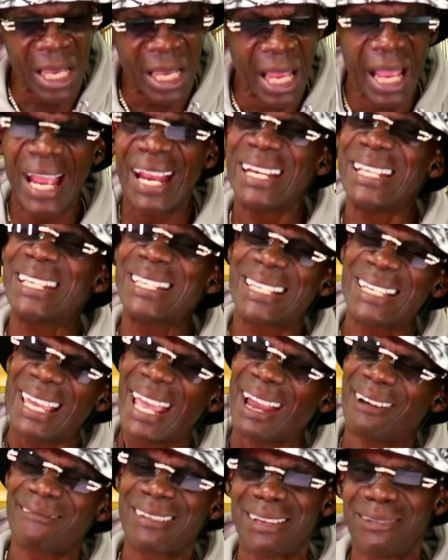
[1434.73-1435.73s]
And he's
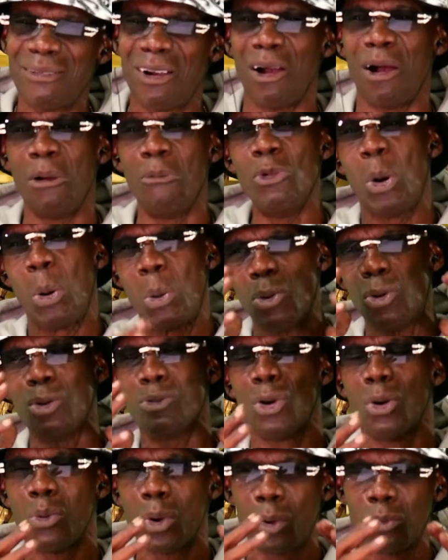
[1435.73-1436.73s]
carrying all woo, woo,
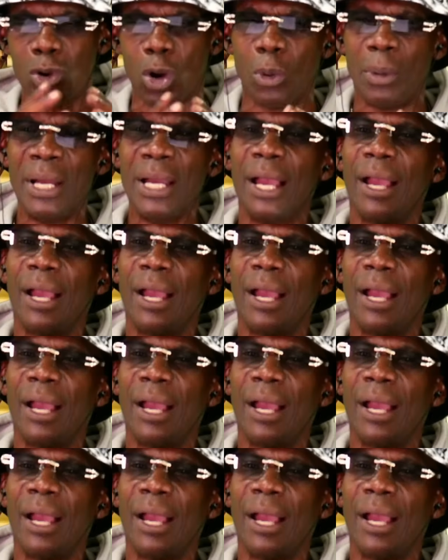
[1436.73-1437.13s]
woo, woo, woo.